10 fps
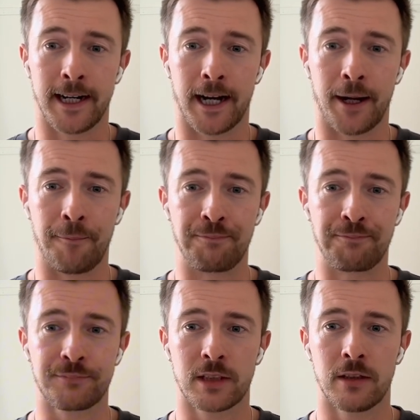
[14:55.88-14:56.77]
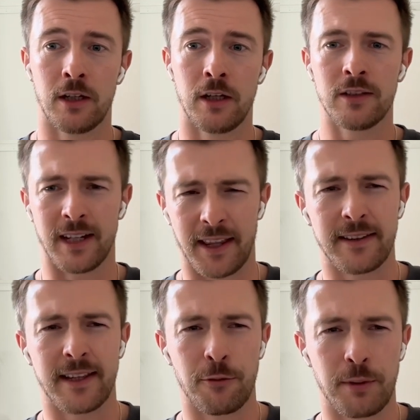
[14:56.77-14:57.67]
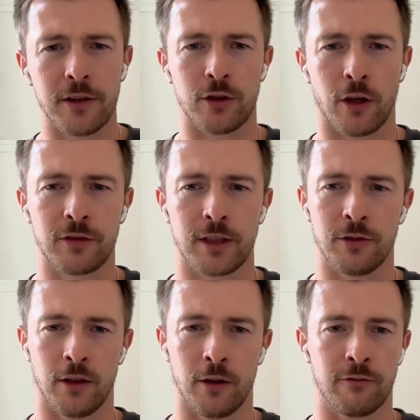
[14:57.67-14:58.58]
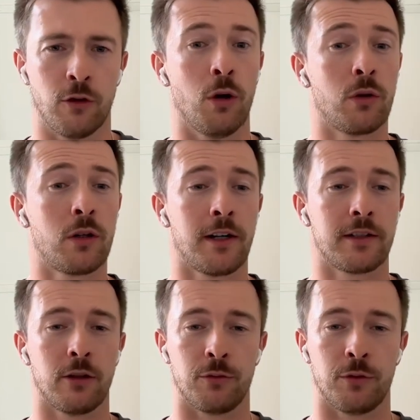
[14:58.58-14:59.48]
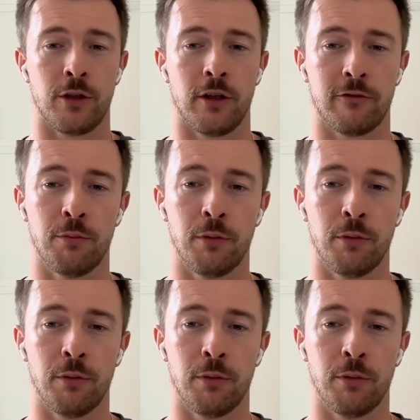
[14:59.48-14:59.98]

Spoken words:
So that would be the soft skills I'd look for. What kind of skills would you look